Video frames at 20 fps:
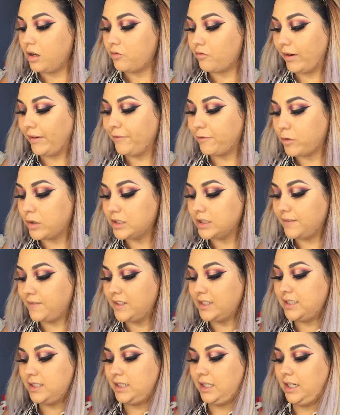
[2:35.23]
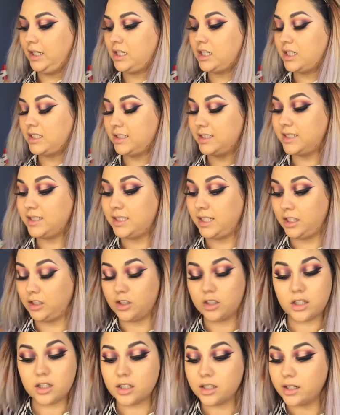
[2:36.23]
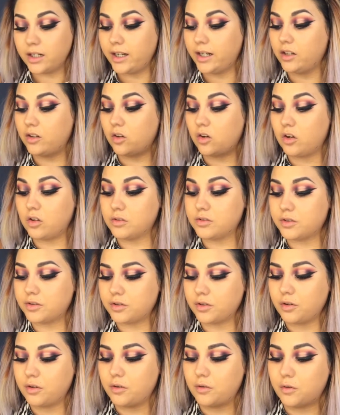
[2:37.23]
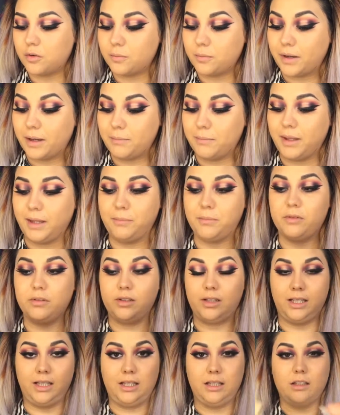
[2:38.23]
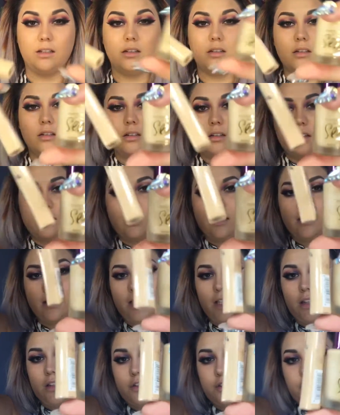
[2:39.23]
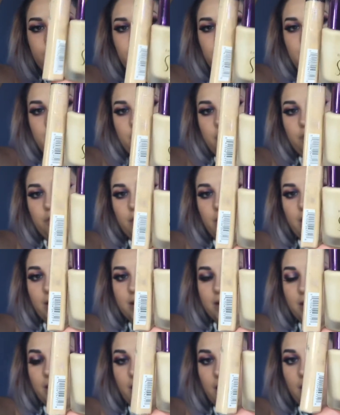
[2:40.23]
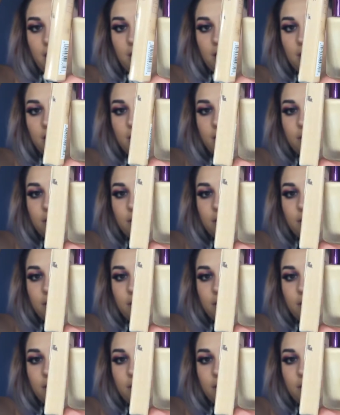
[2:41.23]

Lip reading: Rainforest of the Sea concealer and also my Maybelline concealer. So these two guys here.